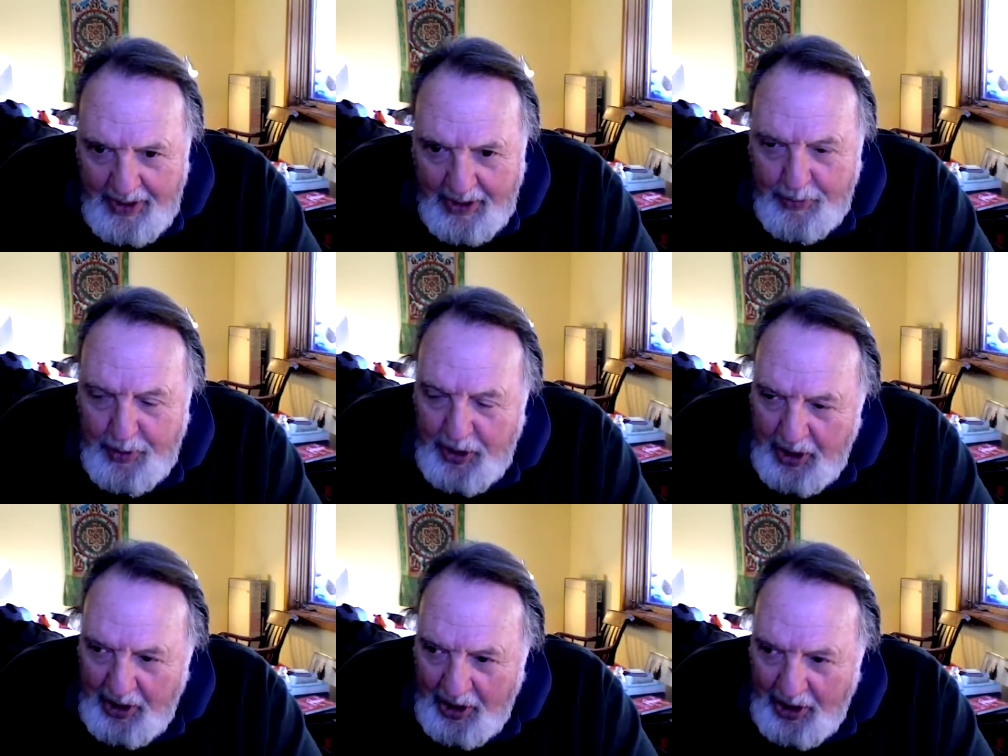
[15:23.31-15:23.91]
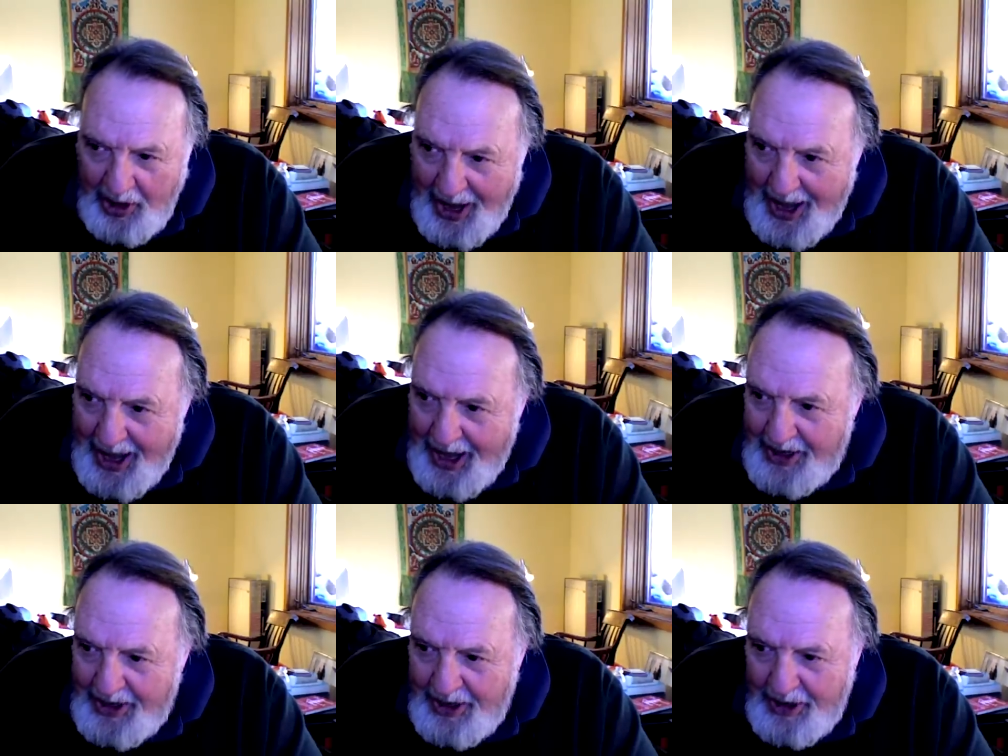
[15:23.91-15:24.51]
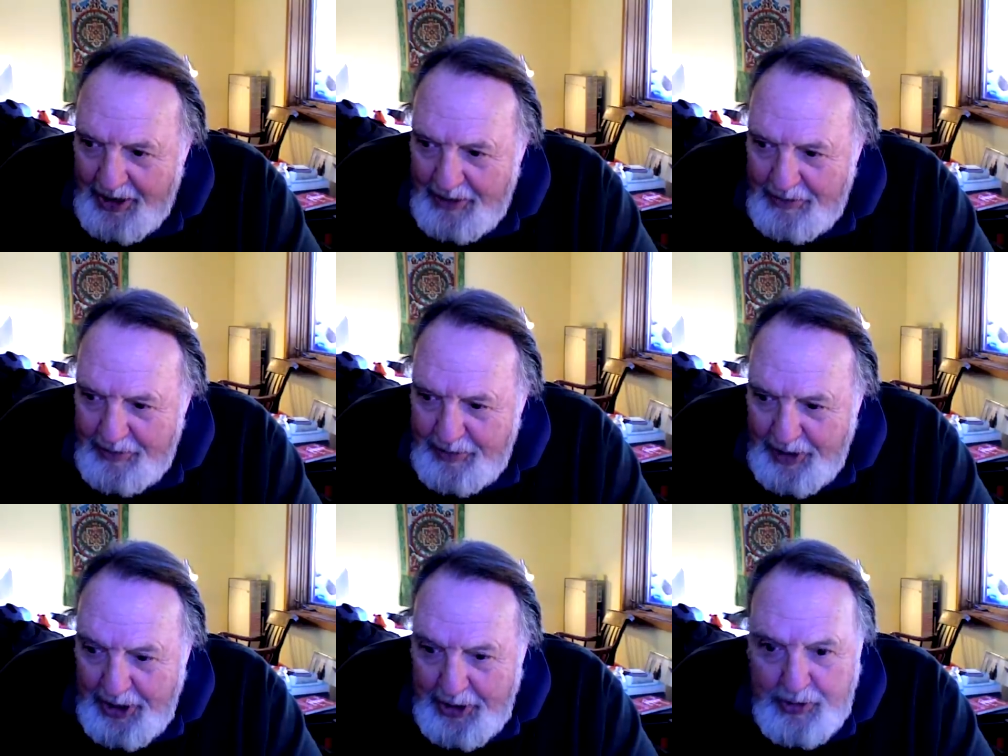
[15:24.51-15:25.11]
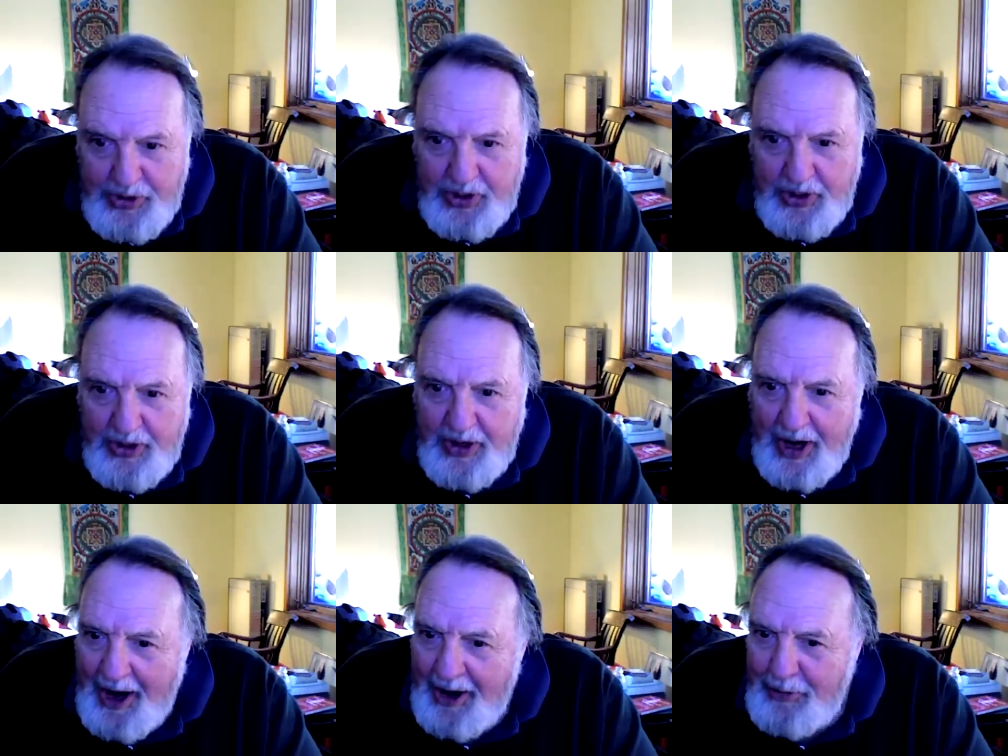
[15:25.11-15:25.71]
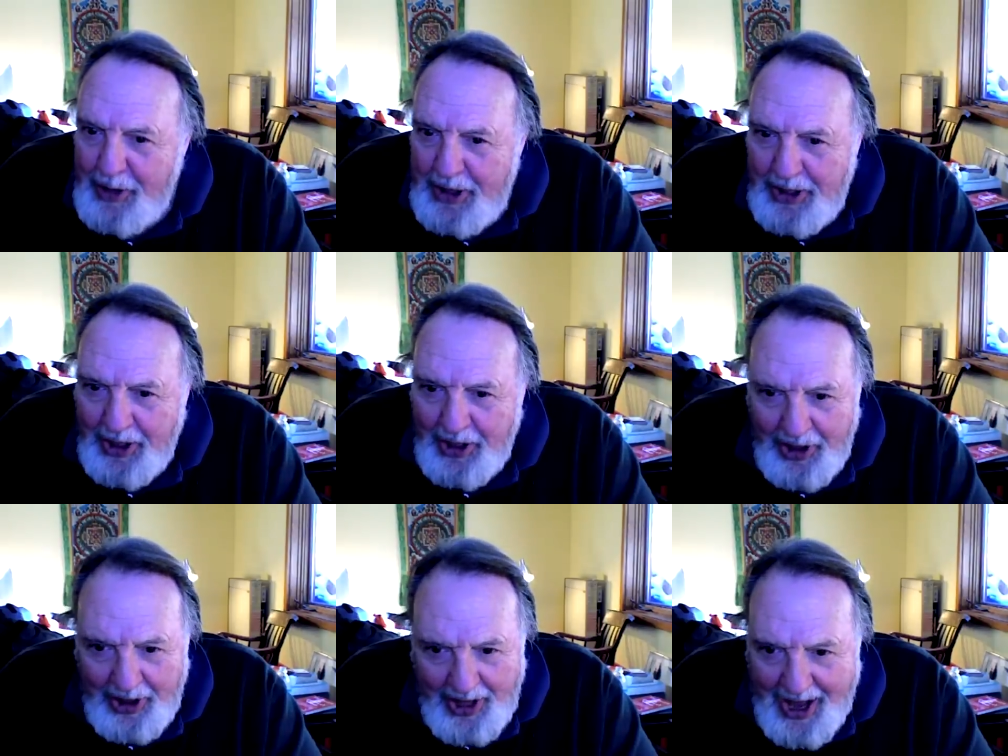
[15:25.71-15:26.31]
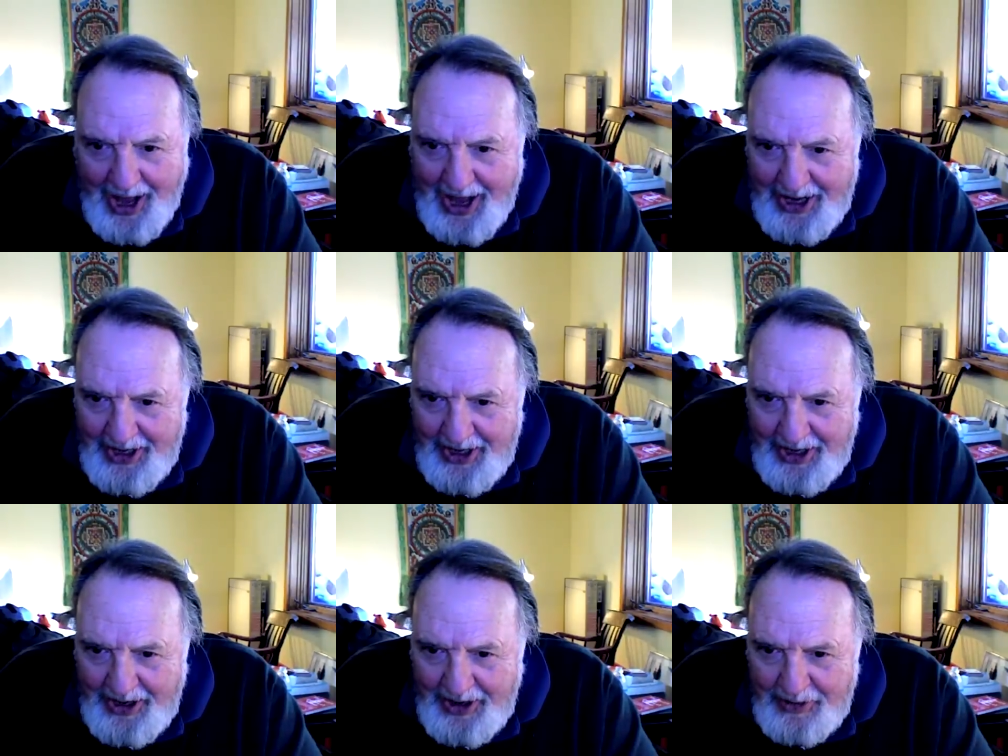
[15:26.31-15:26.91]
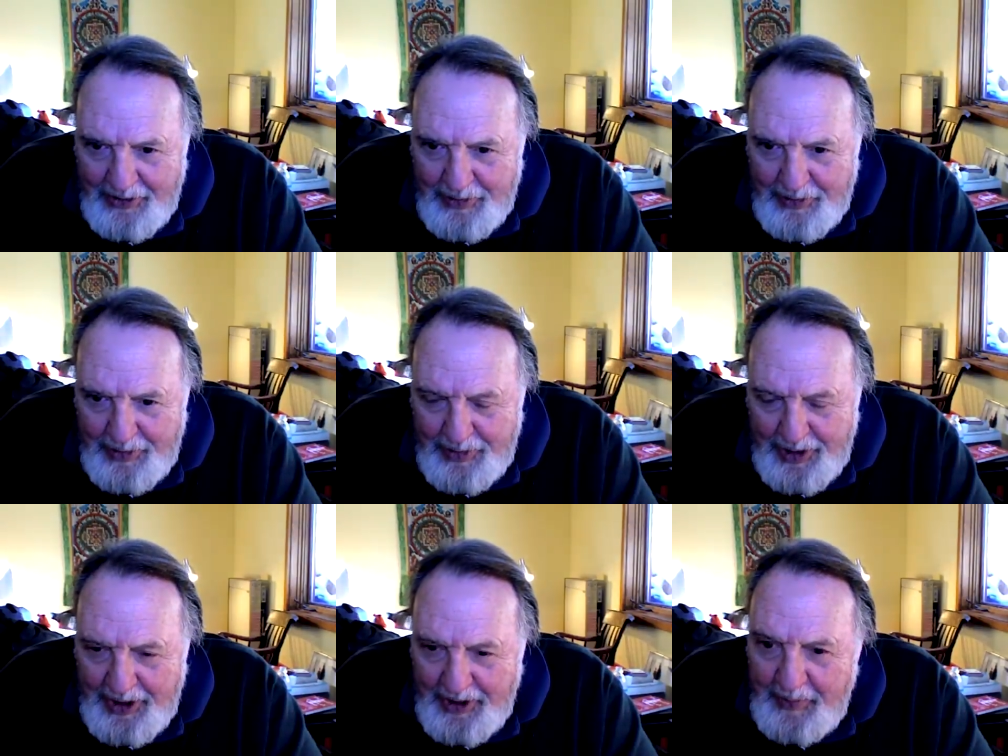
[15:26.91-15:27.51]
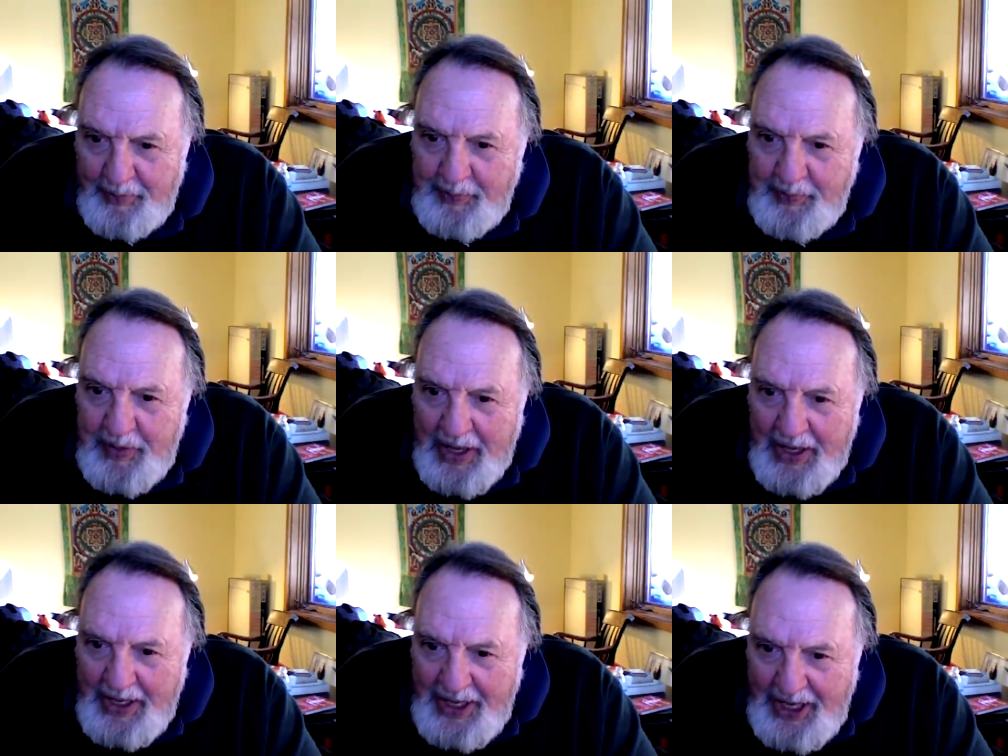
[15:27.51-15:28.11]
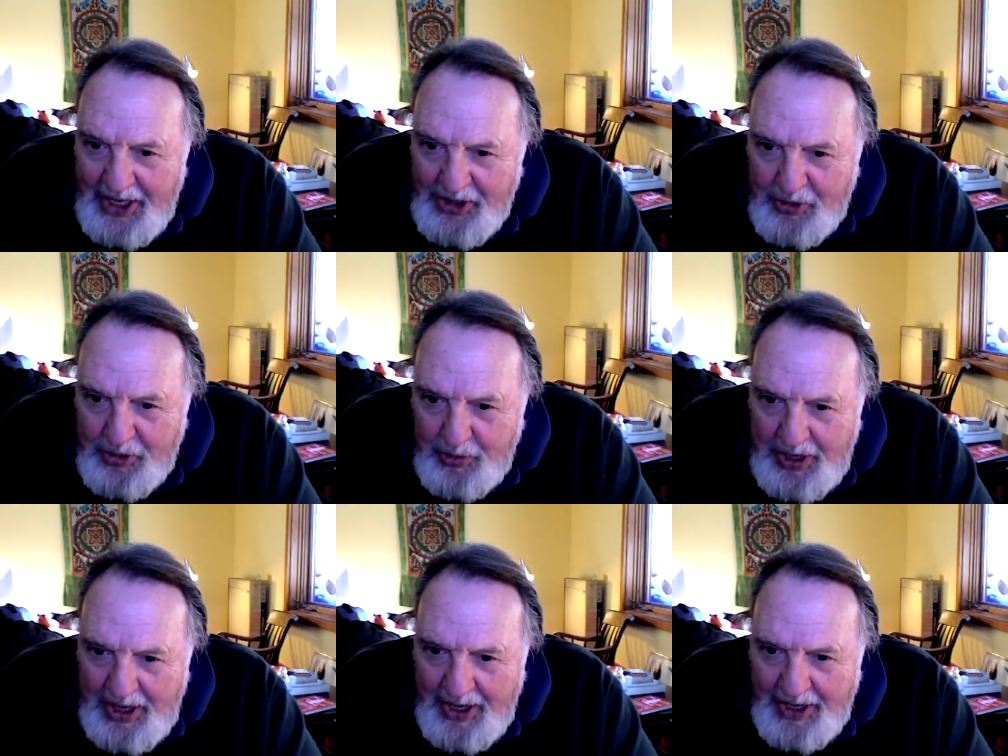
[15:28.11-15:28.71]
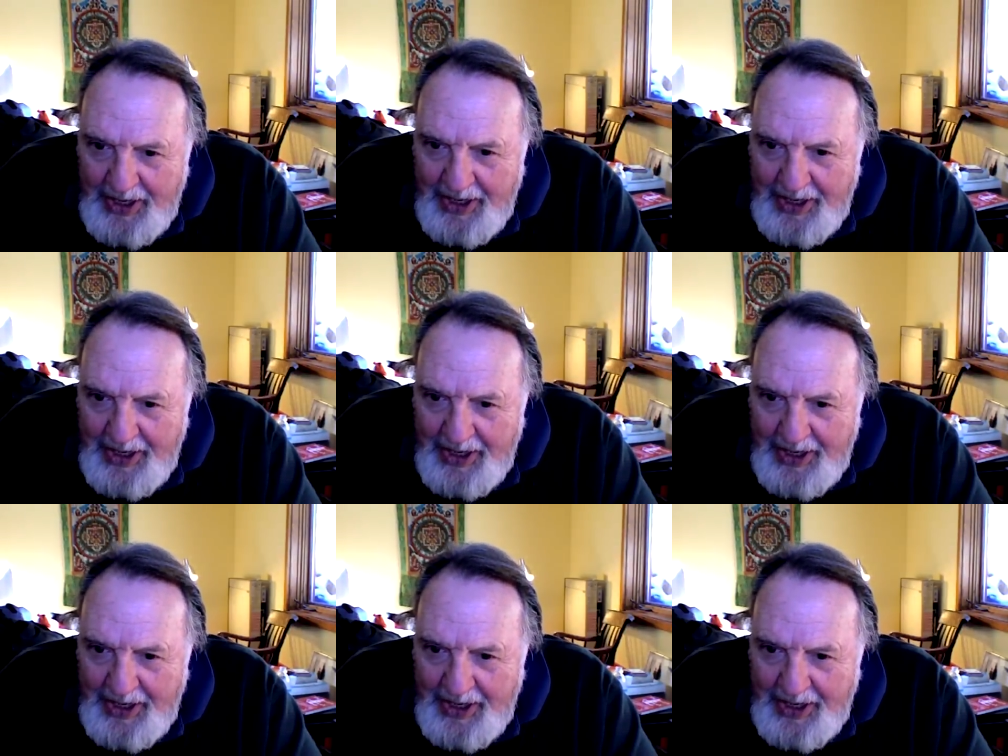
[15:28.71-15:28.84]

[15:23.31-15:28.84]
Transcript: I read a lot of literature. I read a lot of um, history.